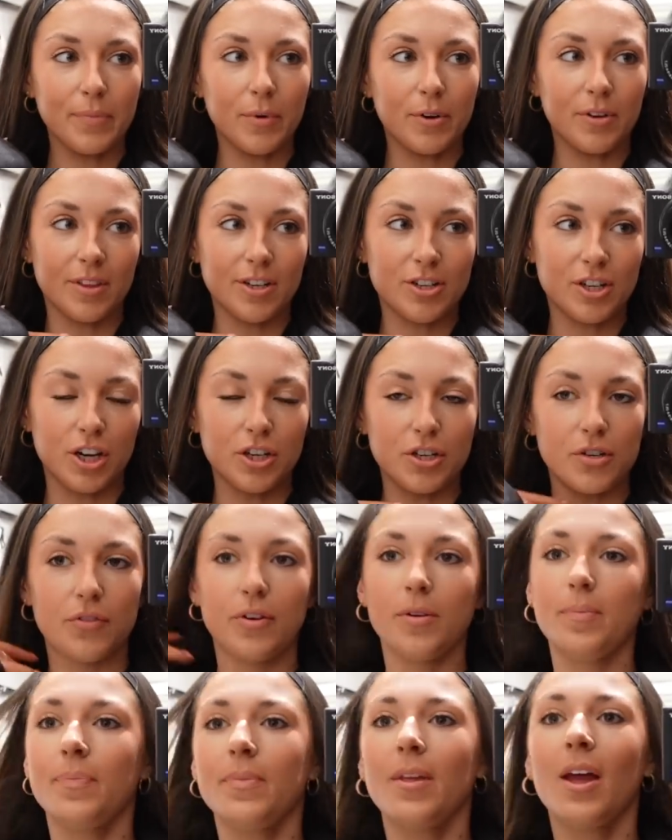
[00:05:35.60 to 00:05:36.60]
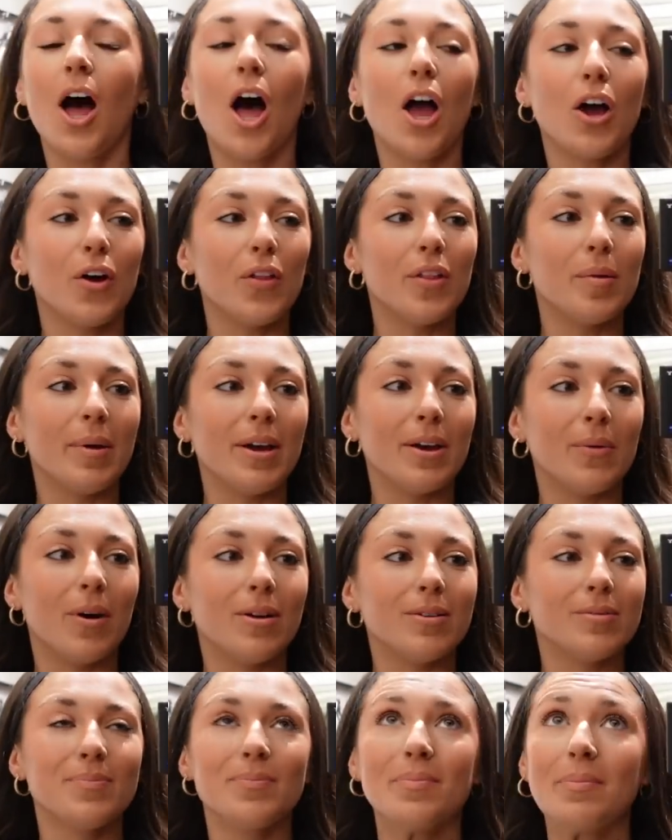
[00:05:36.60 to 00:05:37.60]
we're in the changing room. I got the big
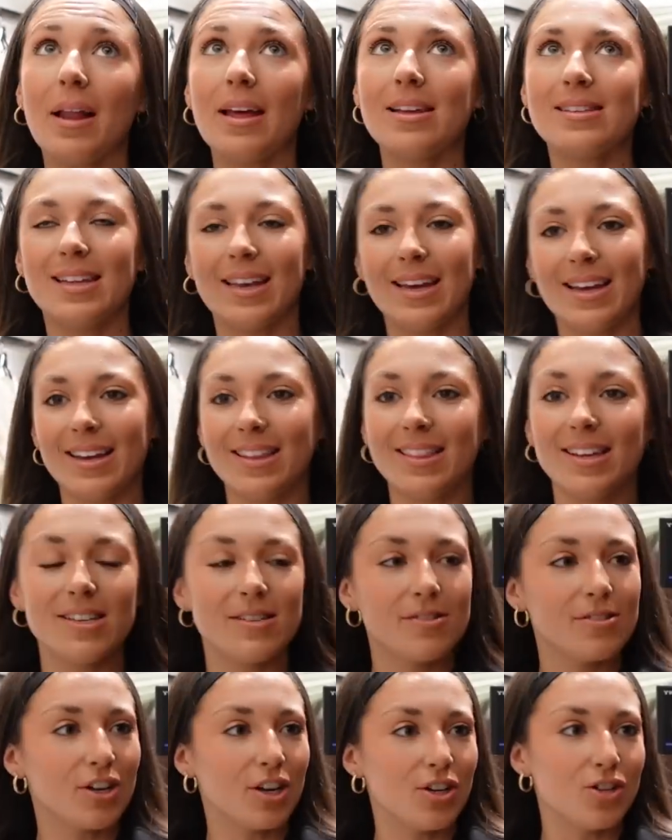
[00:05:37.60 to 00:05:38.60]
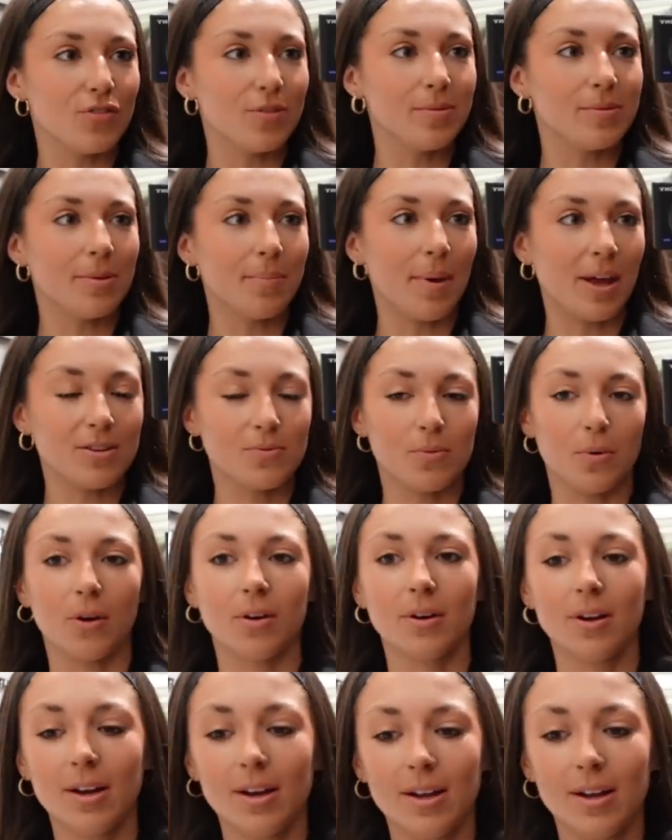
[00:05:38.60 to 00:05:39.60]
one. Blessing, this changing room is the best
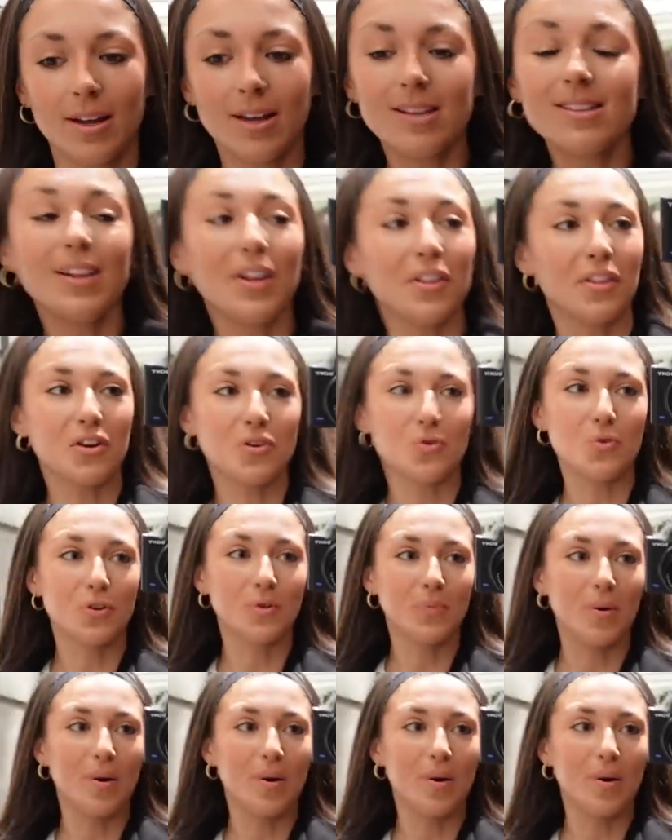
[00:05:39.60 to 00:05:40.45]
one. It's like the corner